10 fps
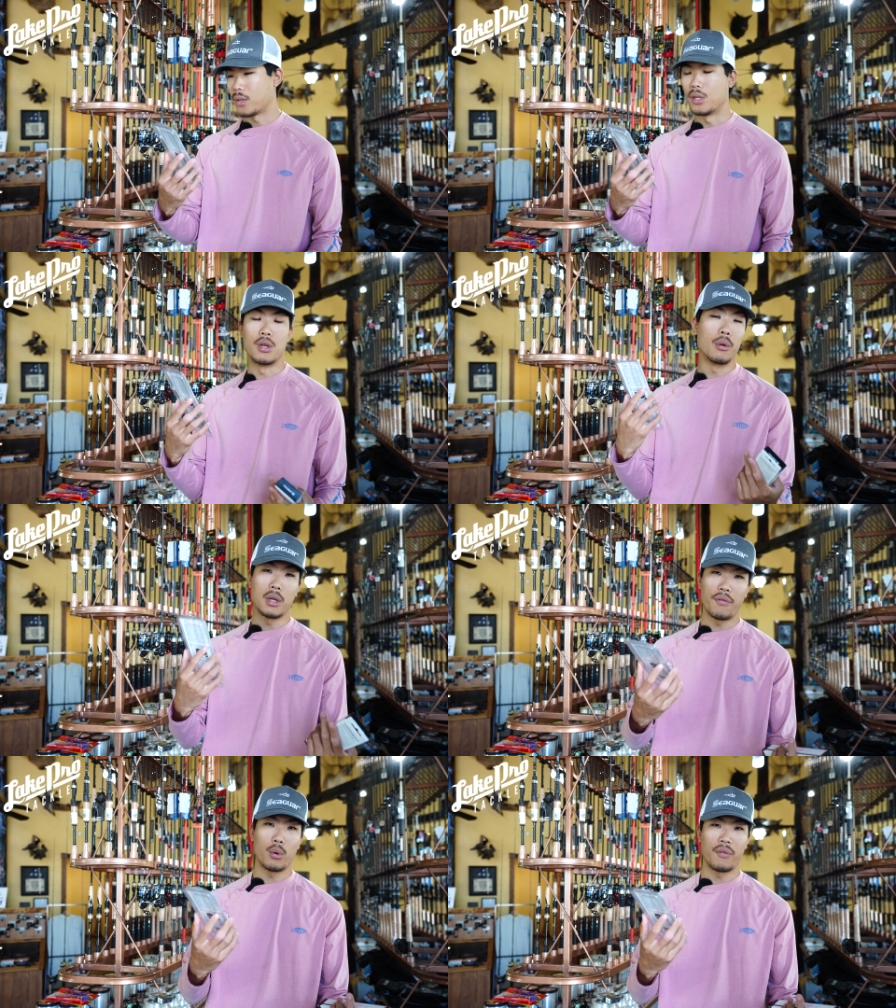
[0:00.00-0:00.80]
You don't
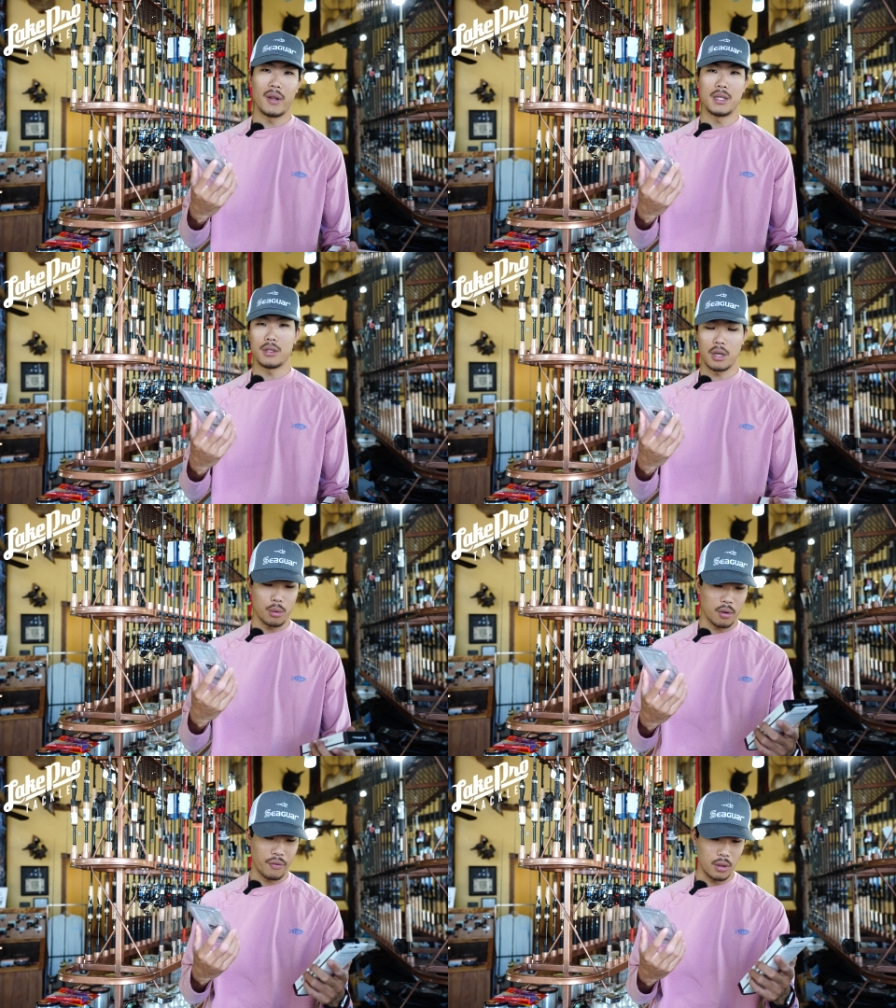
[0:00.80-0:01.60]
need forward-facing
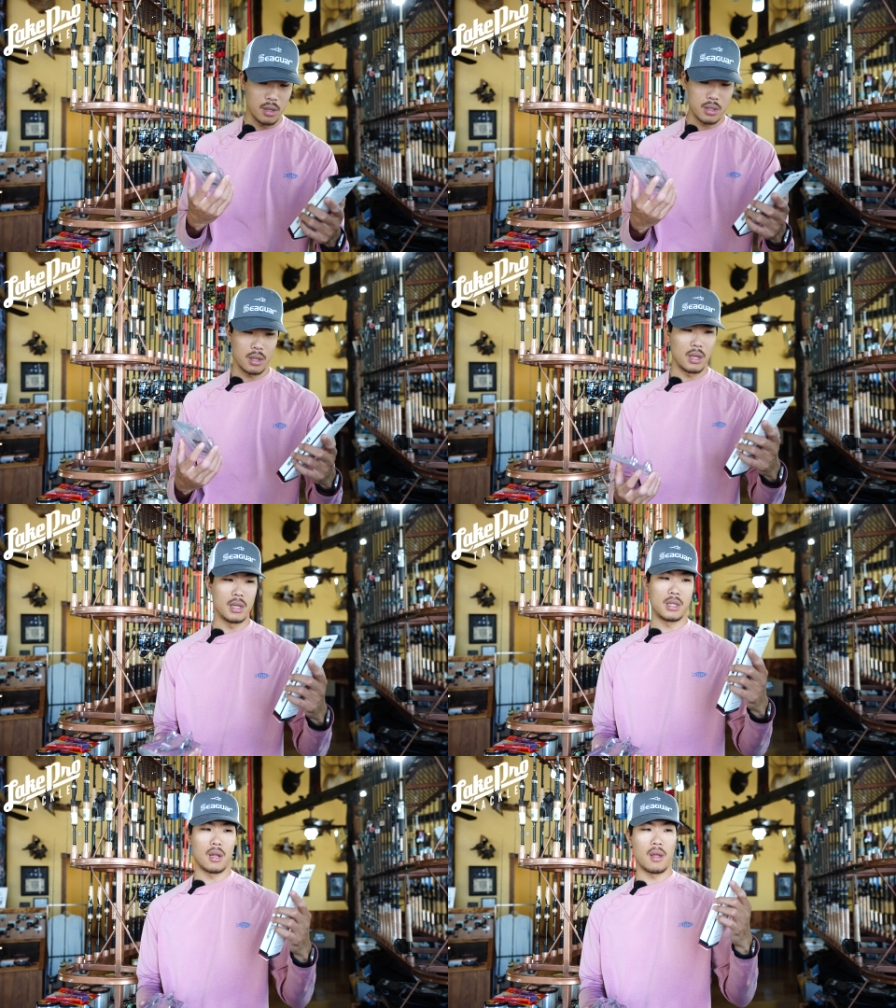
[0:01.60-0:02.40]
sonar for these.
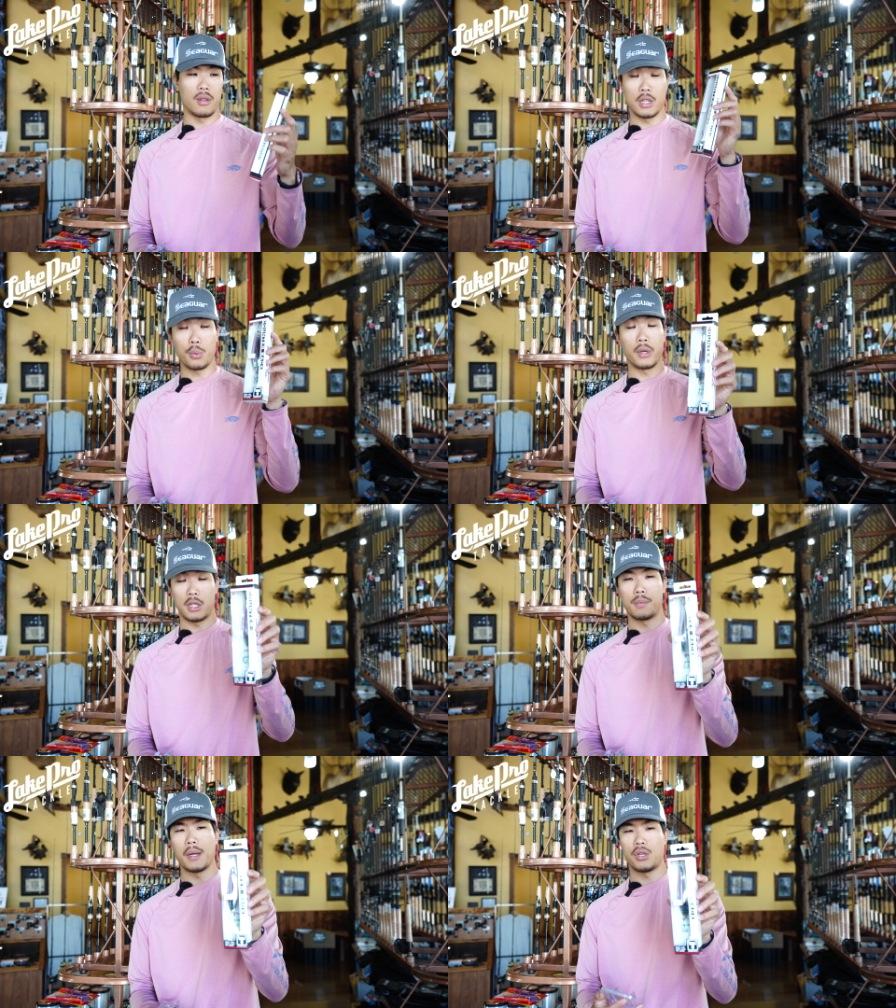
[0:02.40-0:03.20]
These, This one
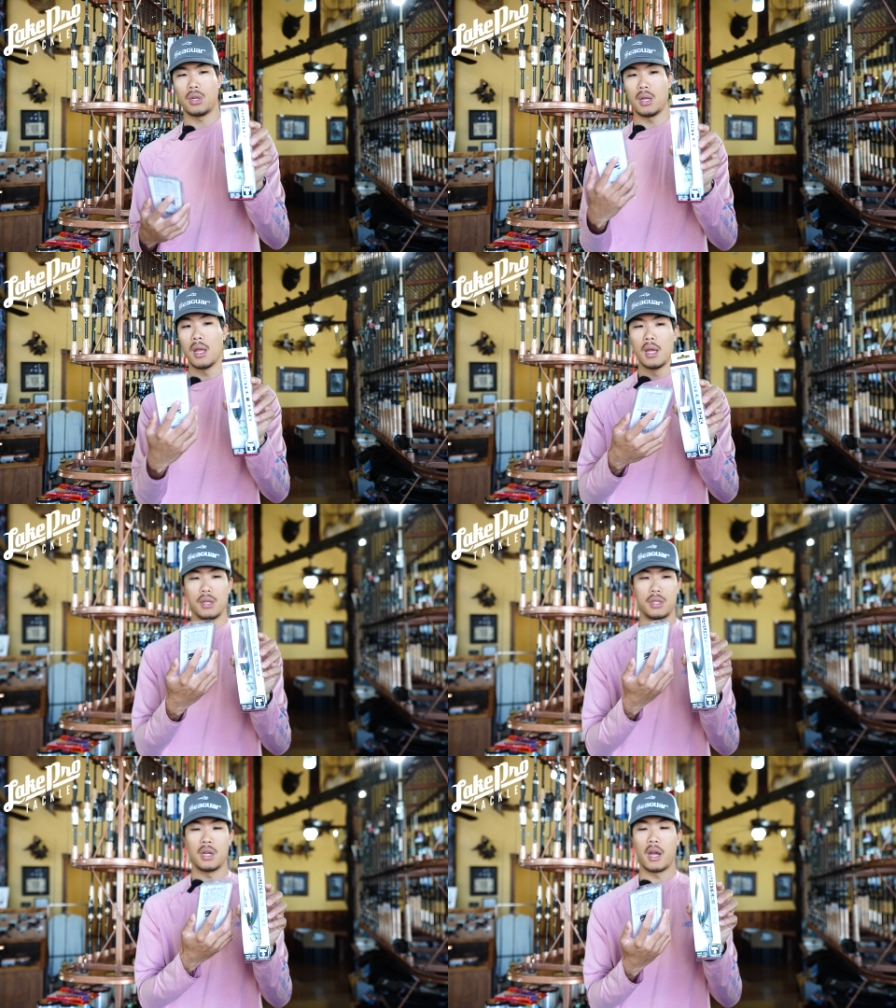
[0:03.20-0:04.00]
especially
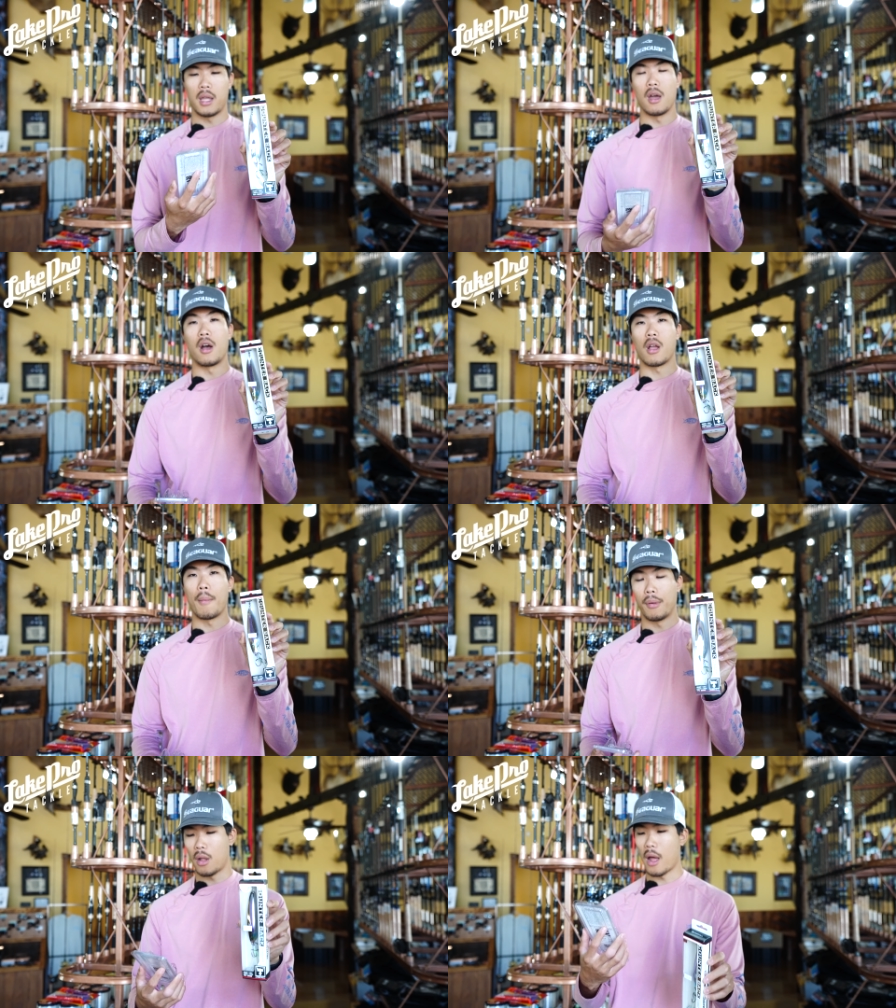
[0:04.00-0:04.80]
does not get hung
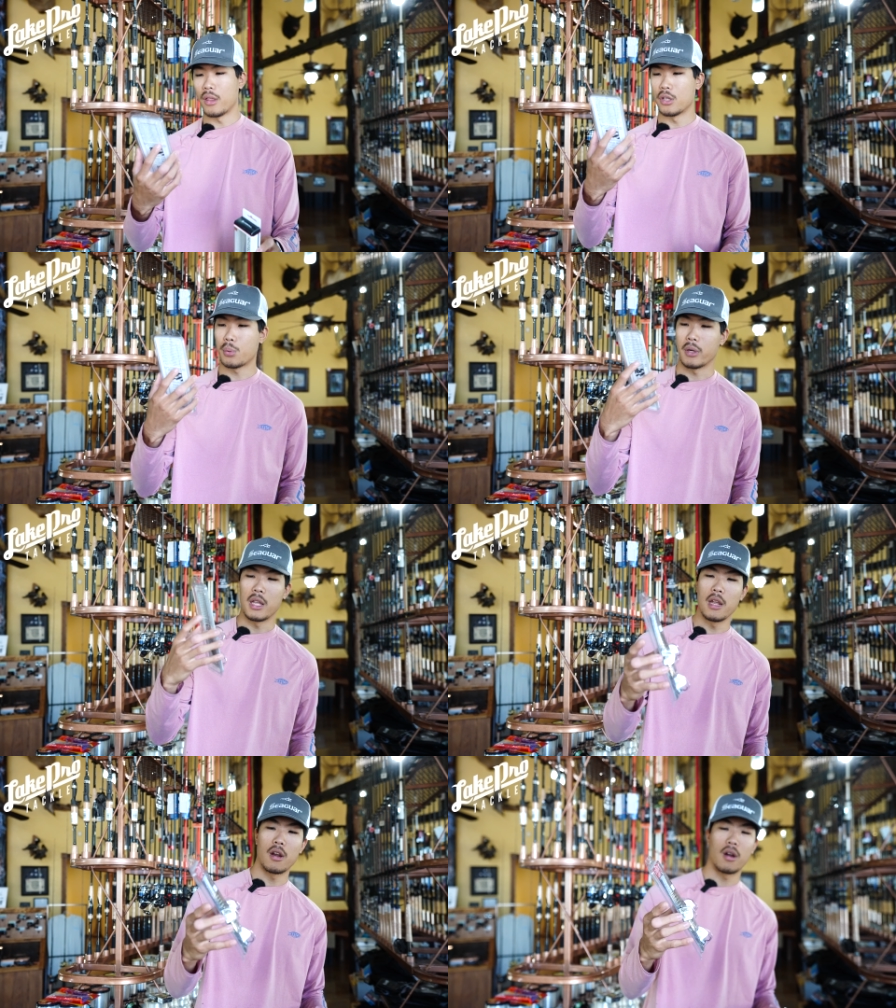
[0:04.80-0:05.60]
up a lot. This one
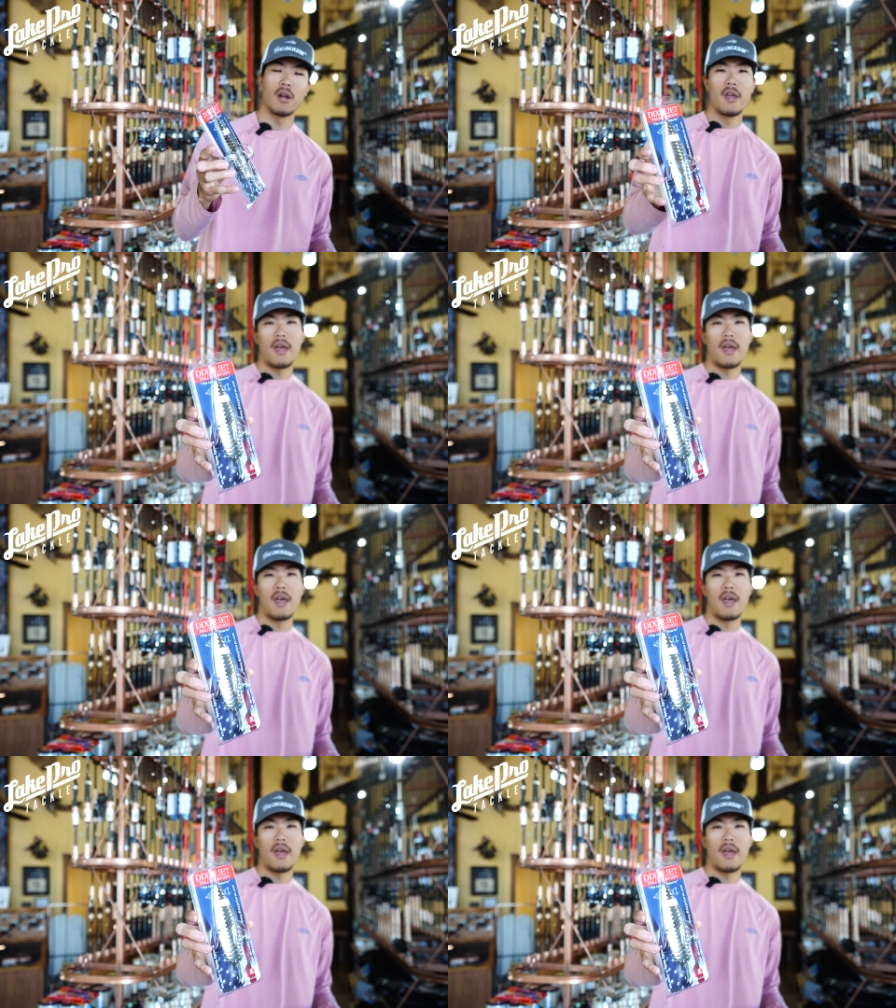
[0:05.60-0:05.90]
here